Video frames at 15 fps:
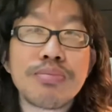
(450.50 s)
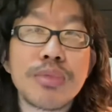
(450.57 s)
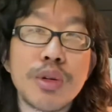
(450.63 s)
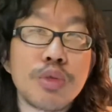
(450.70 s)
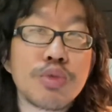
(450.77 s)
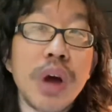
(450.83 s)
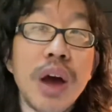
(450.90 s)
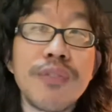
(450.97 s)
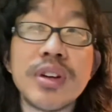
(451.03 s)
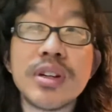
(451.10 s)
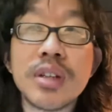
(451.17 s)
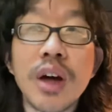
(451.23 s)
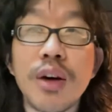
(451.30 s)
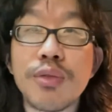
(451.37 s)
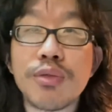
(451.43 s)
rough and
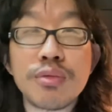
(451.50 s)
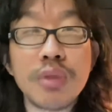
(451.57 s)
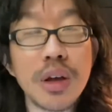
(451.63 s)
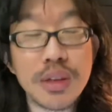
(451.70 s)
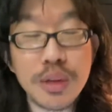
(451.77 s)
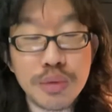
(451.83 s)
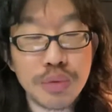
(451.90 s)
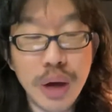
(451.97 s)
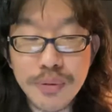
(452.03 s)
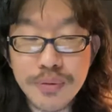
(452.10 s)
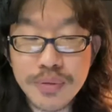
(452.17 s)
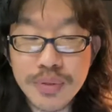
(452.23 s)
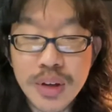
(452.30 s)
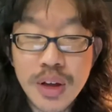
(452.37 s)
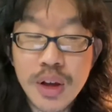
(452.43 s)
tough,
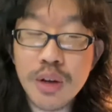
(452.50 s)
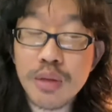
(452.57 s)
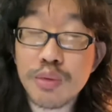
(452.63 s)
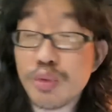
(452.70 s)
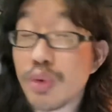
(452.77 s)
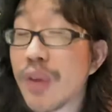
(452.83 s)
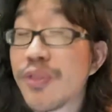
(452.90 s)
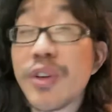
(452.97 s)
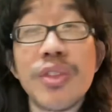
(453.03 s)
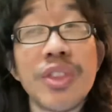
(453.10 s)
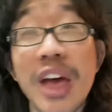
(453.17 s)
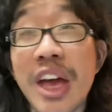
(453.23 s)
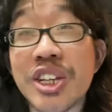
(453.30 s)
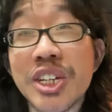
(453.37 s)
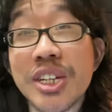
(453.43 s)
rough around
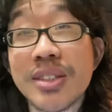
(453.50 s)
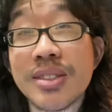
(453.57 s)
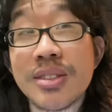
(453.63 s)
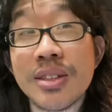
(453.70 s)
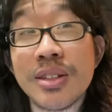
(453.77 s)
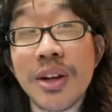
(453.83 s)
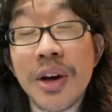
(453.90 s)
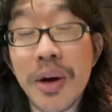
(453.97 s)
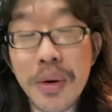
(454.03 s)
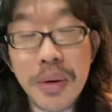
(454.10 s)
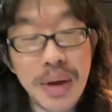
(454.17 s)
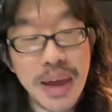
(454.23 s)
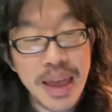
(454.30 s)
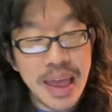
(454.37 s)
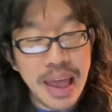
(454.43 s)
the edges, you know.
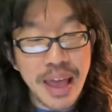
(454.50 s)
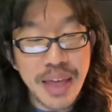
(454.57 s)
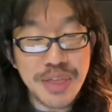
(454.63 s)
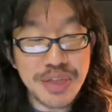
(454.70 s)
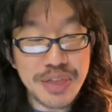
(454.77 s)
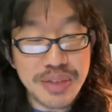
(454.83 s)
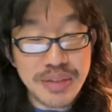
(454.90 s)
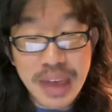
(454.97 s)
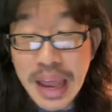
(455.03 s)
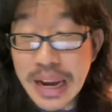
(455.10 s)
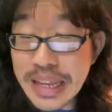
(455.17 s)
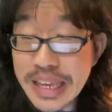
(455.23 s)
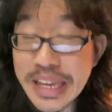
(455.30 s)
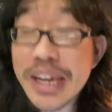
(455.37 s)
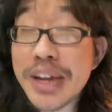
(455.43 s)
And
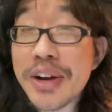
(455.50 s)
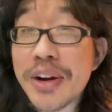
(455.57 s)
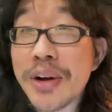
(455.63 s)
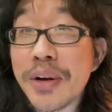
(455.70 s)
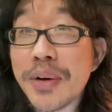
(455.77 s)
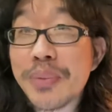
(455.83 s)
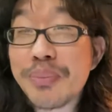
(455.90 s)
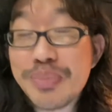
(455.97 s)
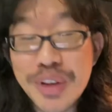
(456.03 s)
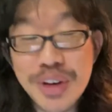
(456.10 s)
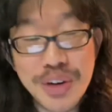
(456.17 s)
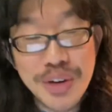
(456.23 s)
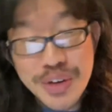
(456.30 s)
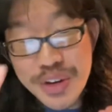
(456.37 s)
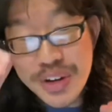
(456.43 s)
here
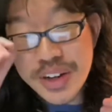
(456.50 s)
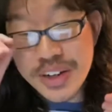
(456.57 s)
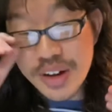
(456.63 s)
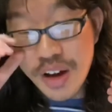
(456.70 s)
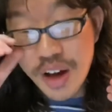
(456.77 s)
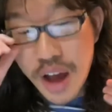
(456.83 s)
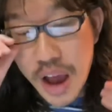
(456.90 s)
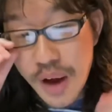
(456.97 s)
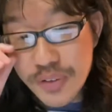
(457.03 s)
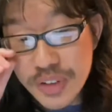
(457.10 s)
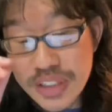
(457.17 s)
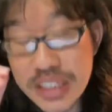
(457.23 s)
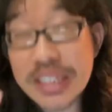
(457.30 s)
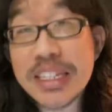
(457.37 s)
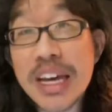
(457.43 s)
you can
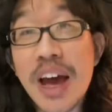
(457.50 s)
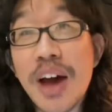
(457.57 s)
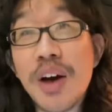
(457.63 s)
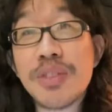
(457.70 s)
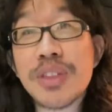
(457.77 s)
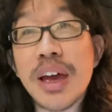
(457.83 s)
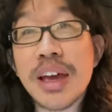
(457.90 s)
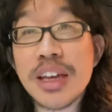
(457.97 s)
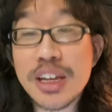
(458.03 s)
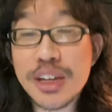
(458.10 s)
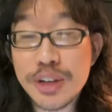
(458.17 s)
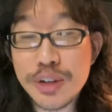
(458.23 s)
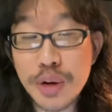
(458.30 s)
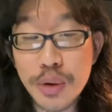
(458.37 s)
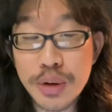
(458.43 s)
obviously tell that he,
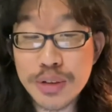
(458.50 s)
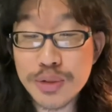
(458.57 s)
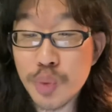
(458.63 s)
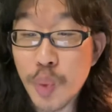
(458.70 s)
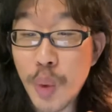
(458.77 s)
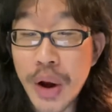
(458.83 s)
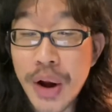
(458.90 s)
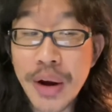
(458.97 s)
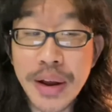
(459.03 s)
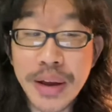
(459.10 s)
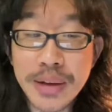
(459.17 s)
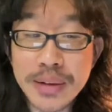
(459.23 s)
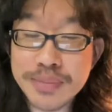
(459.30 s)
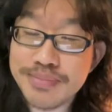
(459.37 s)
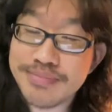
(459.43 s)
you know, is
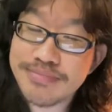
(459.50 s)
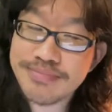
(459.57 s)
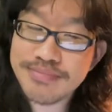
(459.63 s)
wearing